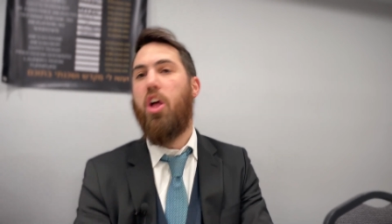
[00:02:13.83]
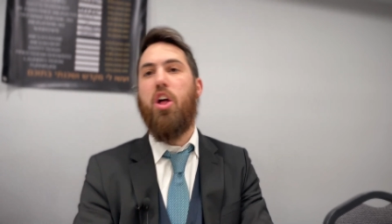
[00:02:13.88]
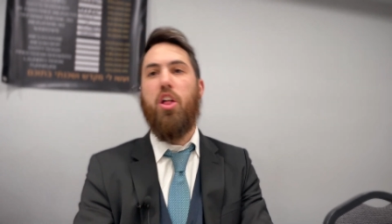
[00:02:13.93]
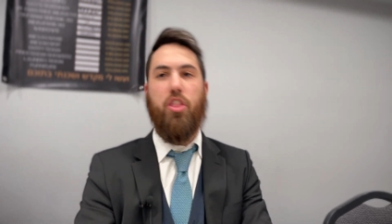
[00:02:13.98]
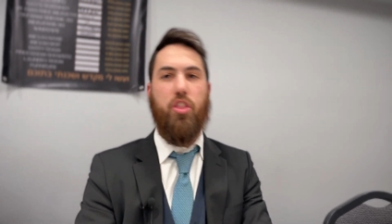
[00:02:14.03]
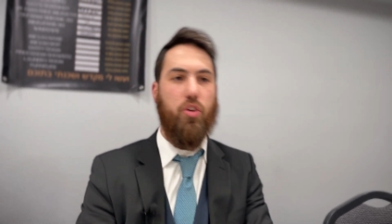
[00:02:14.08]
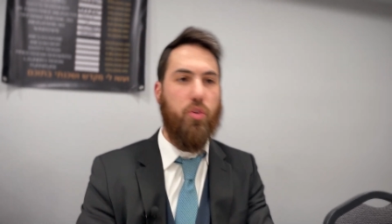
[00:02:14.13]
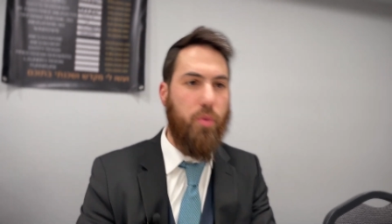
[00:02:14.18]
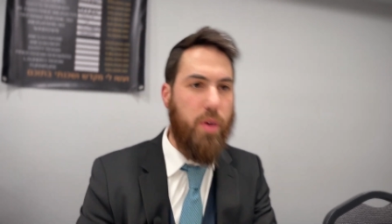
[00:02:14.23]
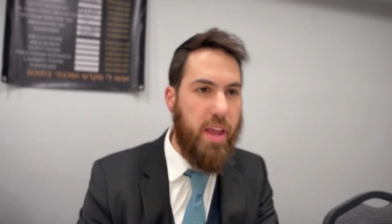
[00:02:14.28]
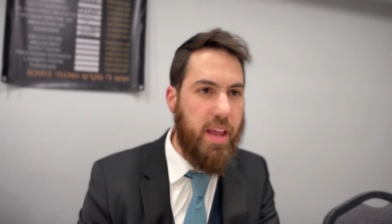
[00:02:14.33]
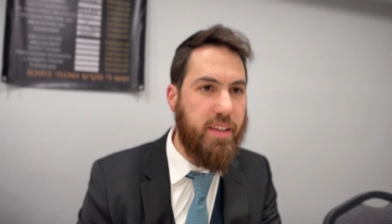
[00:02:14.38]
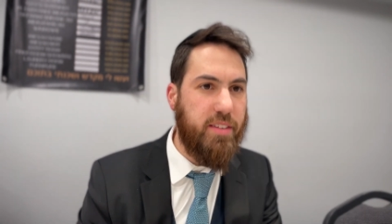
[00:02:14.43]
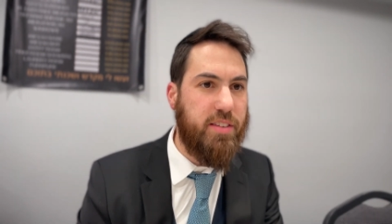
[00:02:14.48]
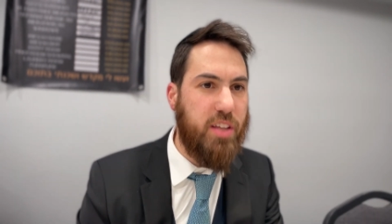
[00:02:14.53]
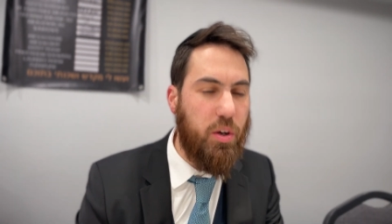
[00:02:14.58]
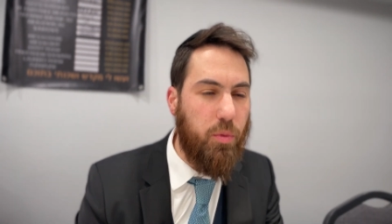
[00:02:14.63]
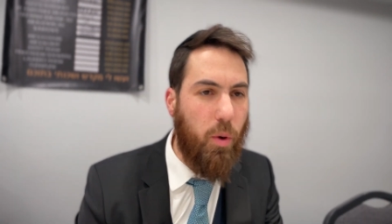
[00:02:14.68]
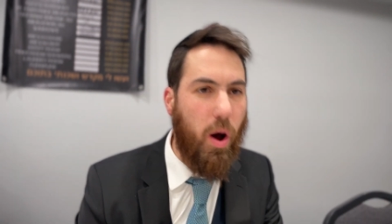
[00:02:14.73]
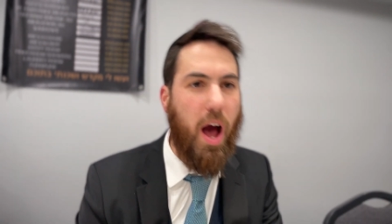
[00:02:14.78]
The
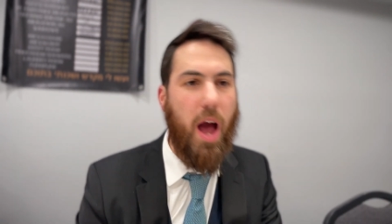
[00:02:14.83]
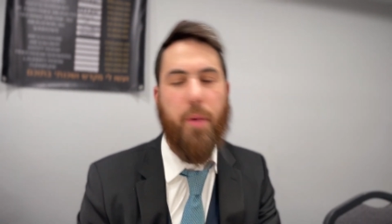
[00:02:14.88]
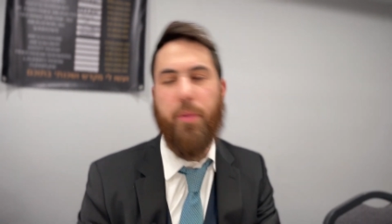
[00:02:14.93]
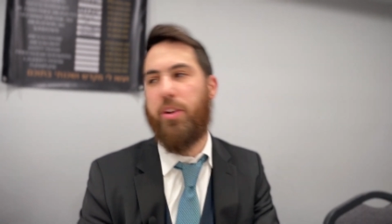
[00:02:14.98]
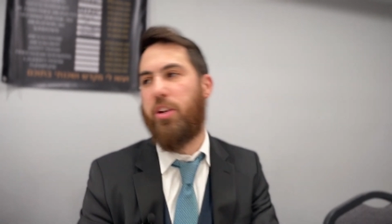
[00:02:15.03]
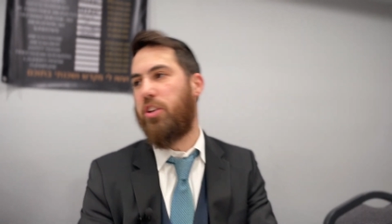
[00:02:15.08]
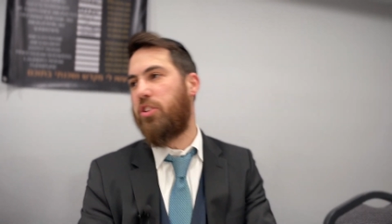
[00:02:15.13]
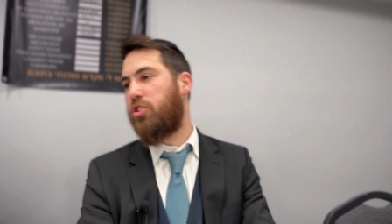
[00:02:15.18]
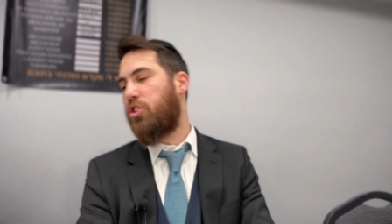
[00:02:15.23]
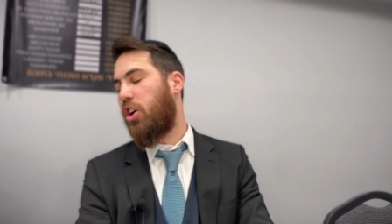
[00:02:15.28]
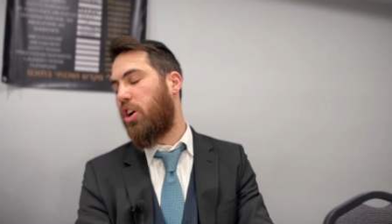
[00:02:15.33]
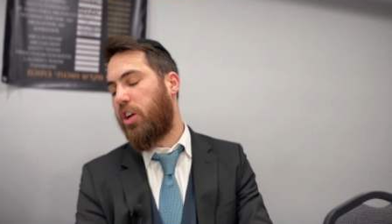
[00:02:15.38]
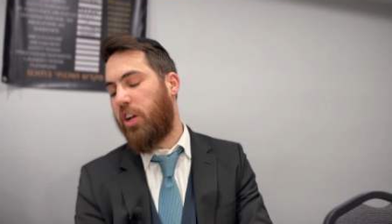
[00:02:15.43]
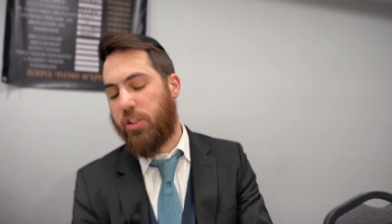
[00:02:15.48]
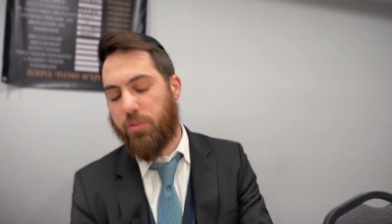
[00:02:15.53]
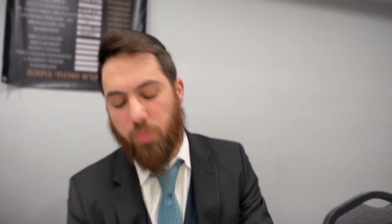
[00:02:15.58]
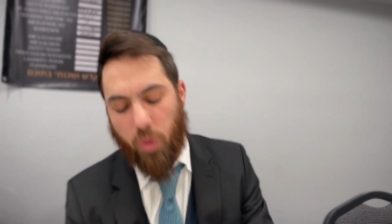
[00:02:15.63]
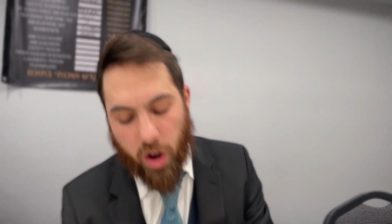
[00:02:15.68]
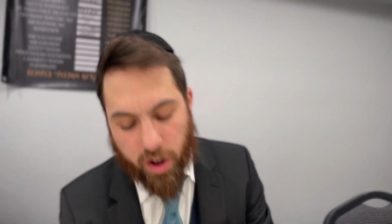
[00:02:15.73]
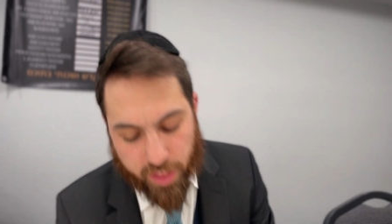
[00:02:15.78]
reason why when your sukkah
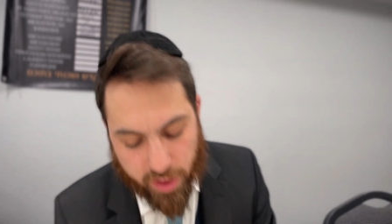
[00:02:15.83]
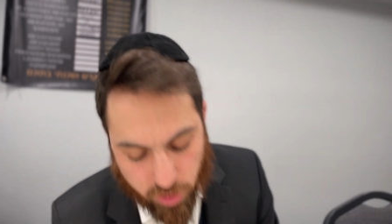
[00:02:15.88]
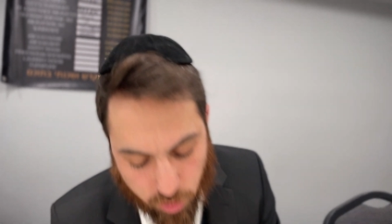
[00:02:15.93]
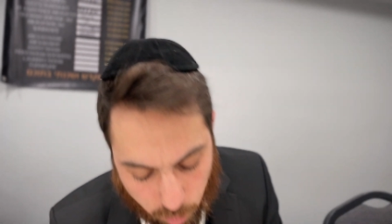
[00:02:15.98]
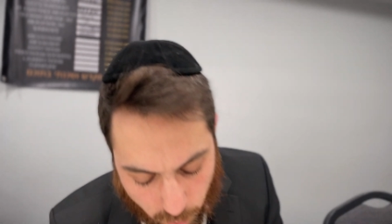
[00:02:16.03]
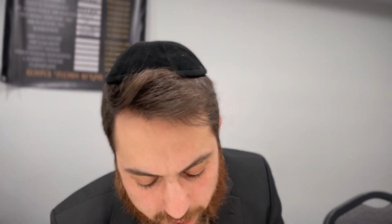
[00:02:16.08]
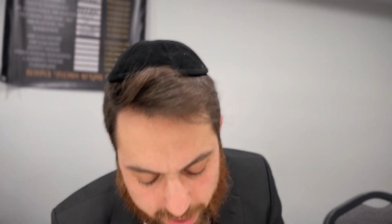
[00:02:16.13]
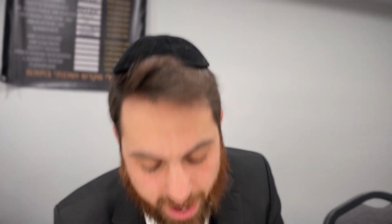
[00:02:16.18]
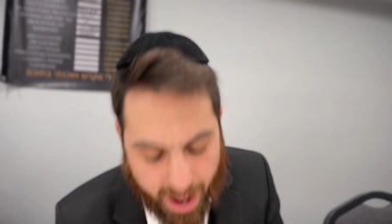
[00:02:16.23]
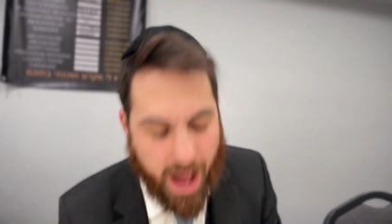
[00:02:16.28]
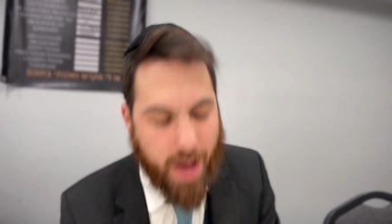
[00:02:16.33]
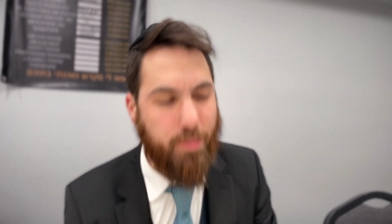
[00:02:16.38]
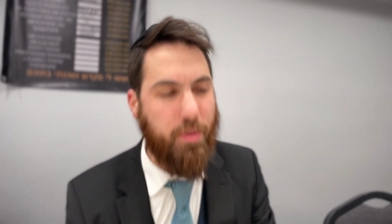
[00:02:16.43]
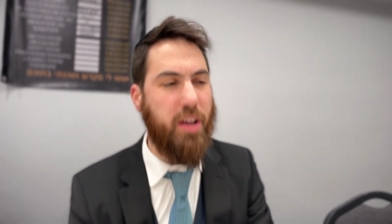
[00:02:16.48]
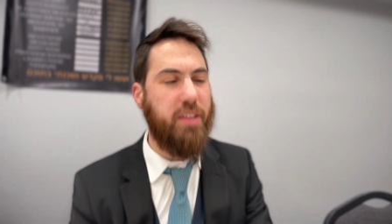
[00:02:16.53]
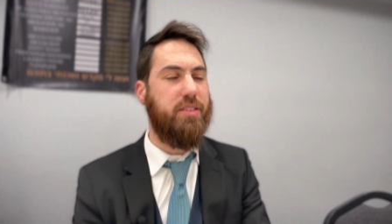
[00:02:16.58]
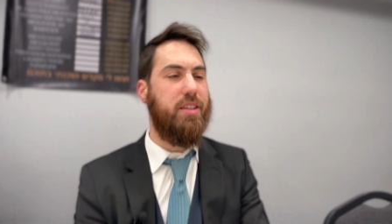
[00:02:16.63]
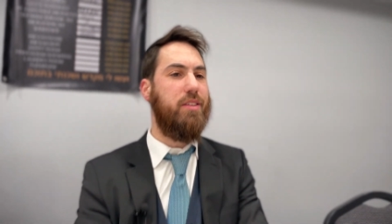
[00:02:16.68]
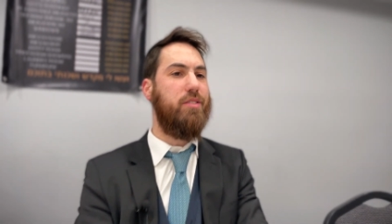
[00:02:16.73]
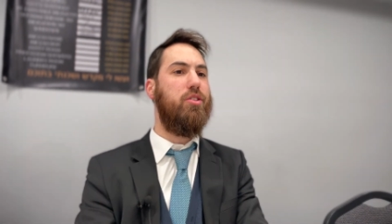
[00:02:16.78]
is more than 20
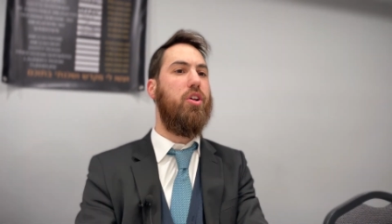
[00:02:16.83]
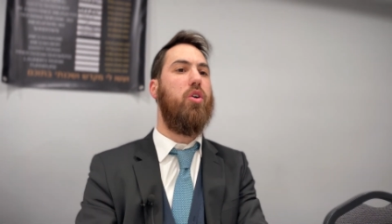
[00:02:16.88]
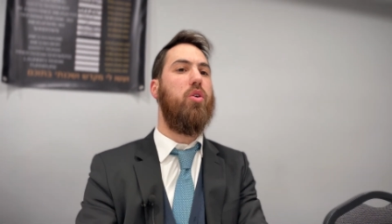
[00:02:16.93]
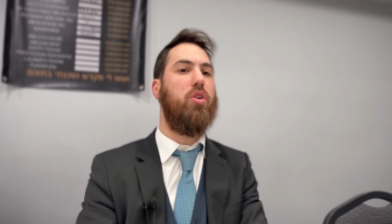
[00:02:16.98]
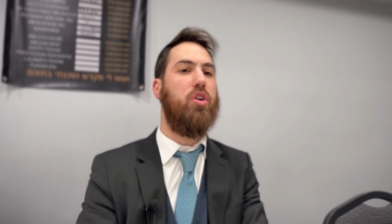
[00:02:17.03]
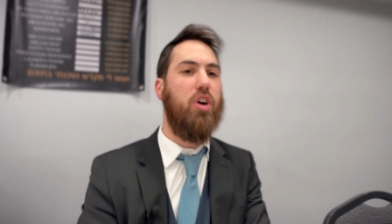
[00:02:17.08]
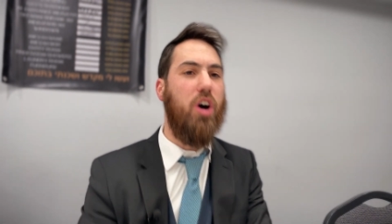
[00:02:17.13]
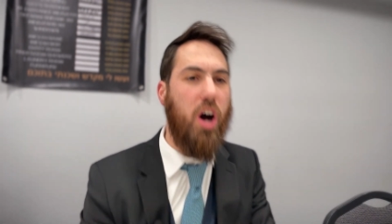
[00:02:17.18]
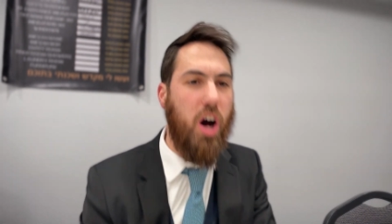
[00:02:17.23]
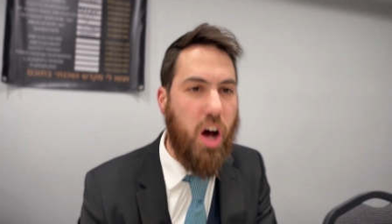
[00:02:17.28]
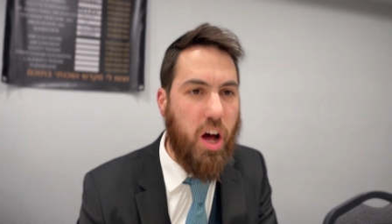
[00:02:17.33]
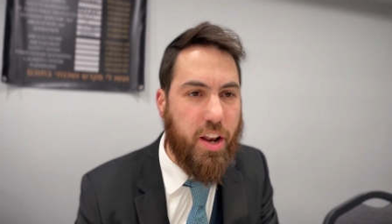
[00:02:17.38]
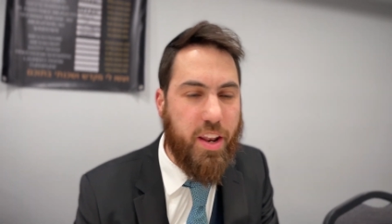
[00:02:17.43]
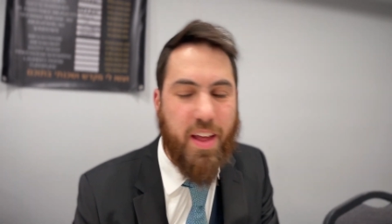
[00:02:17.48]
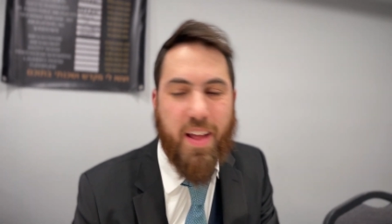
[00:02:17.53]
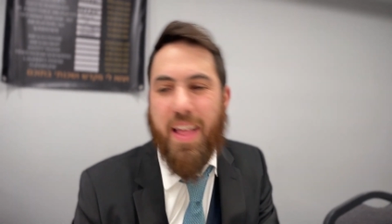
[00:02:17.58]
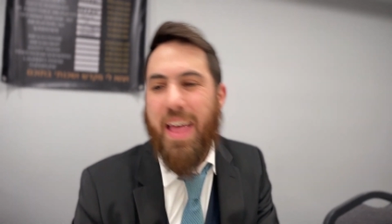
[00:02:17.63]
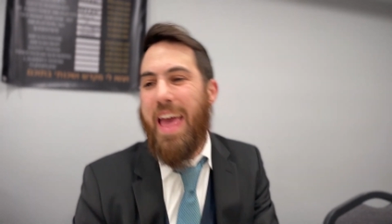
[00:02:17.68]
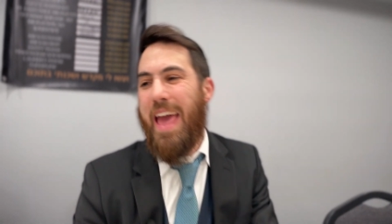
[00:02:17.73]
amos is no good,